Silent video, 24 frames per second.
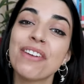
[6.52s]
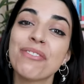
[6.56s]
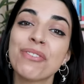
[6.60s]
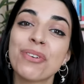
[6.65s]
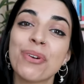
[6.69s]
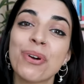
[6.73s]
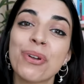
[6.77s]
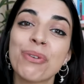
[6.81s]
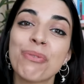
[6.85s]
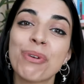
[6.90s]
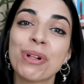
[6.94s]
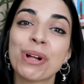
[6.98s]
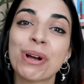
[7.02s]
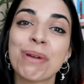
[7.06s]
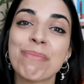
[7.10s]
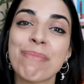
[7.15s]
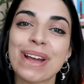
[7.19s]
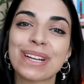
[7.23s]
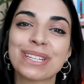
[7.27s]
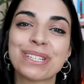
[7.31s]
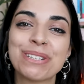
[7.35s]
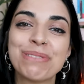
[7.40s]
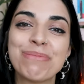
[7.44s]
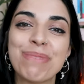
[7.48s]
everyone, welcome
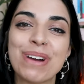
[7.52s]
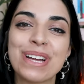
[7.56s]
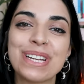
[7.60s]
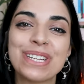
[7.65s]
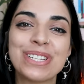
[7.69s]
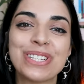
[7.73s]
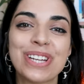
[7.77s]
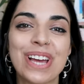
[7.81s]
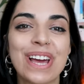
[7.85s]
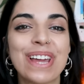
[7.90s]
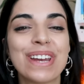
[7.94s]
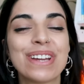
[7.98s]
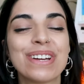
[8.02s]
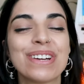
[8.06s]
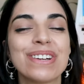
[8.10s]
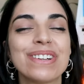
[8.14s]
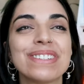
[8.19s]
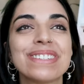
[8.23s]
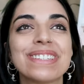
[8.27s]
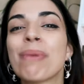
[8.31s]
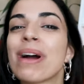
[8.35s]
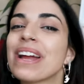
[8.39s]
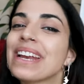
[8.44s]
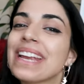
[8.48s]
back to my
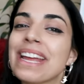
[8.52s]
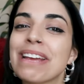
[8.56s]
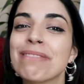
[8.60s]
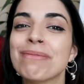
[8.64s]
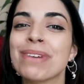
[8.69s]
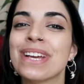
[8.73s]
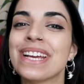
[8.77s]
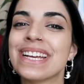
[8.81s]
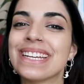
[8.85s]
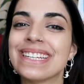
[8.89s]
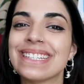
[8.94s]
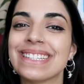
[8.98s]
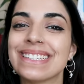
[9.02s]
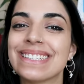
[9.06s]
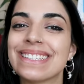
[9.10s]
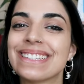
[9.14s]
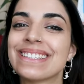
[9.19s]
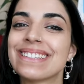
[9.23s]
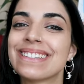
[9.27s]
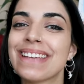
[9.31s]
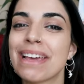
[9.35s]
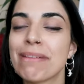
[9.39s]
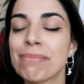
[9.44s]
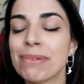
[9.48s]
channel. My name is
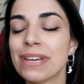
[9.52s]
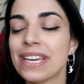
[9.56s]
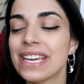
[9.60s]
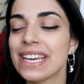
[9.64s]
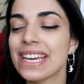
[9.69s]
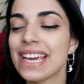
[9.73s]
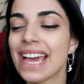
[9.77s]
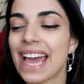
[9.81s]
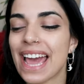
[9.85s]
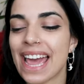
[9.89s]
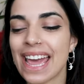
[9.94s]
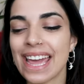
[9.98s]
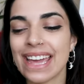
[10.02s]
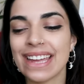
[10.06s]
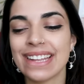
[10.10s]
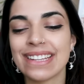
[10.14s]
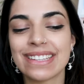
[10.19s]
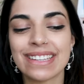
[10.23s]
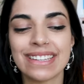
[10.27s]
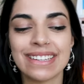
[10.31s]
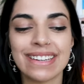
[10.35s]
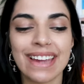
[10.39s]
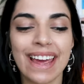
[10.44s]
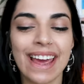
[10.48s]
Debbie
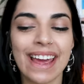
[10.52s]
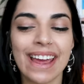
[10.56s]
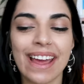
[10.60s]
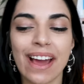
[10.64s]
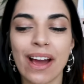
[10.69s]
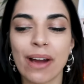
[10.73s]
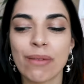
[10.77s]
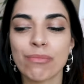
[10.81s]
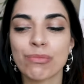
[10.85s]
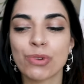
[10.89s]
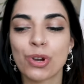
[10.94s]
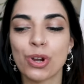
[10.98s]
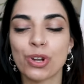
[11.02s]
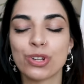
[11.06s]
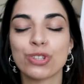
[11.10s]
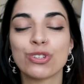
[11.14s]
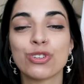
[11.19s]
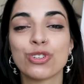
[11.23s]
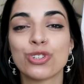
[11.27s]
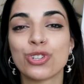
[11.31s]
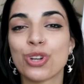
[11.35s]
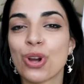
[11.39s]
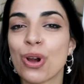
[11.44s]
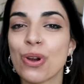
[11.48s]
and today I'm going
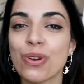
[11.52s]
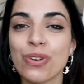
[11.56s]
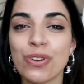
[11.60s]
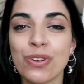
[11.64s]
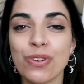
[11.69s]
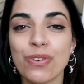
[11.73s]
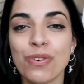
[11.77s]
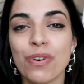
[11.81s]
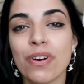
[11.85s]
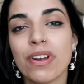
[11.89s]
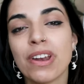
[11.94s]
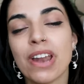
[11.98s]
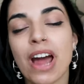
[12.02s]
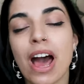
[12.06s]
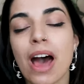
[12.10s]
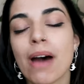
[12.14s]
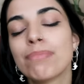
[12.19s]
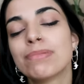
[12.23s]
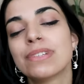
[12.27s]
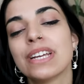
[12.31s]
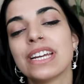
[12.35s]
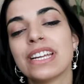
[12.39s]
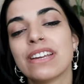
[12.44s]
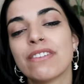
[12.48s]
to show you an
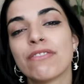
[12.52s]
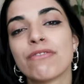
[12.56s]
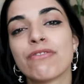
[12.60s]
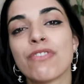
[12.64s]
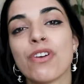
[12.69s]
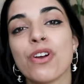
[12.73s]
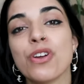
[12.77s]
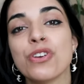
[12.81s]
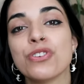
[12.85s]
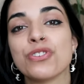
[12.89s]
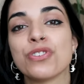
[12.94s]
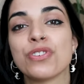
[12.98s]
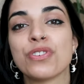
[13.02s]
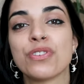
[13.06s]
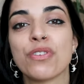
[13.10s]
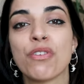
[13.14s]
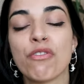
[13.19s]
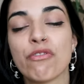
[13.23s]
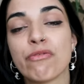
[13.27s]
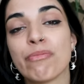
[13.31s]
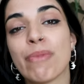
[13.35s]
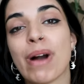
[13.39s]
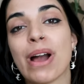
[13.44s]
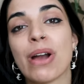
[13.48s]
updated version
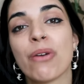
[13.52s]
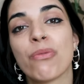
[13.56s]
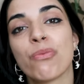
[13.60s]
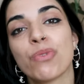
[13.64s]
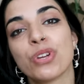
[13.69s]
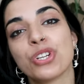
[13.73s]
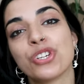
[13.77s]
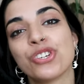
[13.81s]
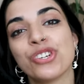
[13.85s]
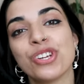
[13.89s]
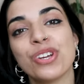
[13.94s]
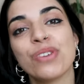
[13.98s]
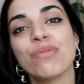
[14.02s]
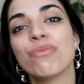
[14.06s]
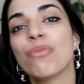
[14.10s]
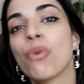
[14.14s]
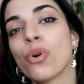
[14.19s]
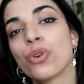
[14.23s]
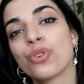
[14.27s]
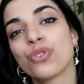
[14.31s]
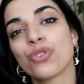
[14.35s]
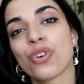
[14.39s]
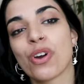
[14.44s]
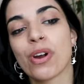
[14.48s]
of my witchy
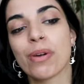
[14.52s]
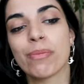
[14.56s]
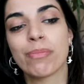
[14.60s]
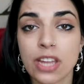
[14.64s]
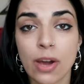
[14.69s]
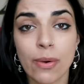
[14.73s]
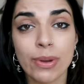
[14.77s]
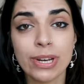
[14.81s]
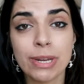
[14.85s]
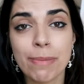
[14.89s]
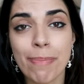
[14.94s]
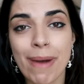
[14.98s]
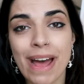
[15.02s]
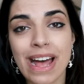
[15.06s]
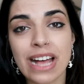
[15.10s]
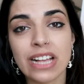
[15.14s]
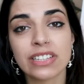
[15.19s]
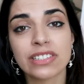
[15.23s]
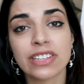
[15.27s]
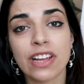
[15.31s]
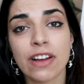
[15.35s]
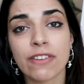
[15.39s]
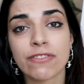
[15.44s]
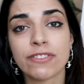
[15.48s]
wardrobe. Now in the
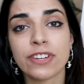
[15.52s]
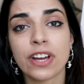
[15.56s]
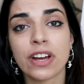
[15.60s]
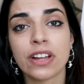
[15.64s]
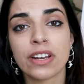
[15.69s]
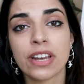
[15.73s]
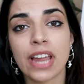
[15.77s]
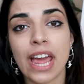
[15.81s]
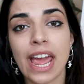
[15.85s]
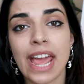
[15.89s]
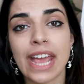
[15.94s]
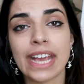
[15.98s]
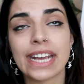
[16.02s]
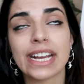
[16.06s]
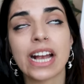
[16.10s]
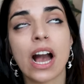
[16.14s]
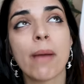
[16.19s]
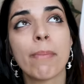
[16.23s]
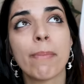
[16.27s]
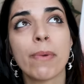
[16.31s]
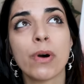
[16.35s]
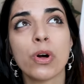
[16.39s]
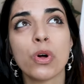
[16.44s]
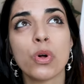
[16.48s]
past I've done a
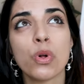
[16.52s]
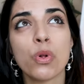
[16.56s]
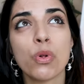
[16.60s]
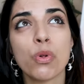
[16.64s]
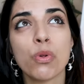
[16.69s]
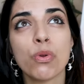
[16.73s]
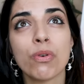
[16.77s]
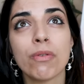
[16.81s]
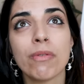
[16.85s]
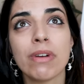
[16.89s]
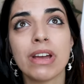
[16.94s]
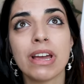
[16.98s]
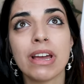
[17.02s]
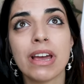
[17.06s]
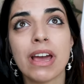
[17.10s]
couple